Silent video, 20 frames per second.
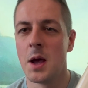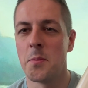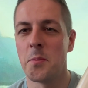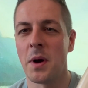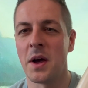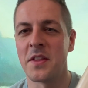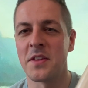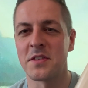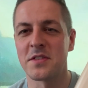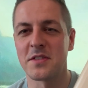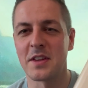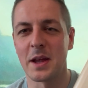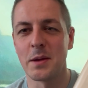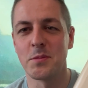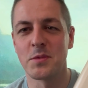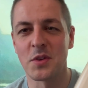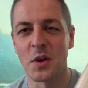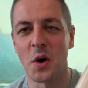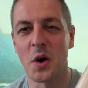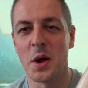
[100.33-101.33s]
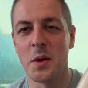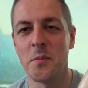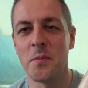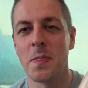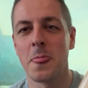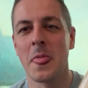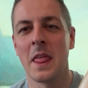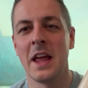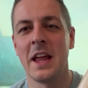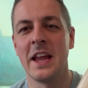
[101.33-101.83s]
but at the same time
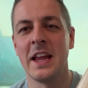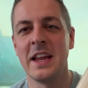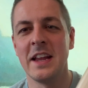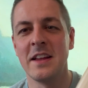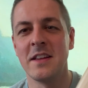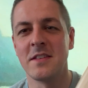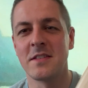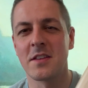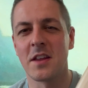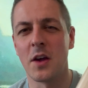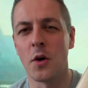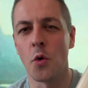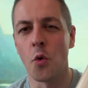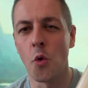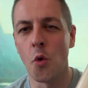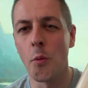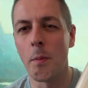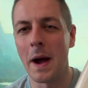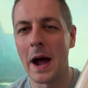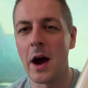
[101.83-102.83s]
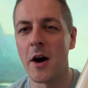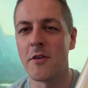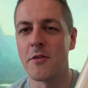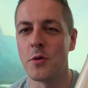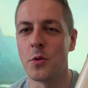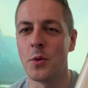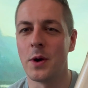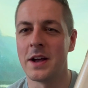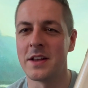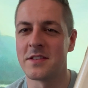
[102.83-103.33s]
he is all
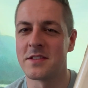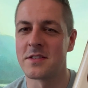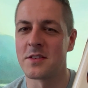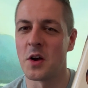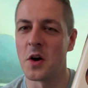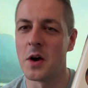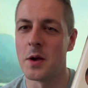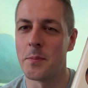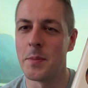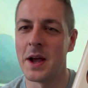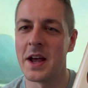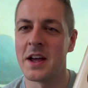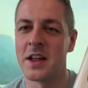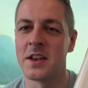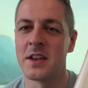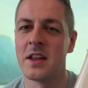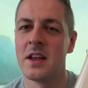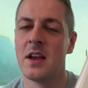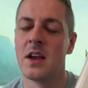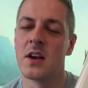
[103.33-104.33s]
powerful as Tai-Pan,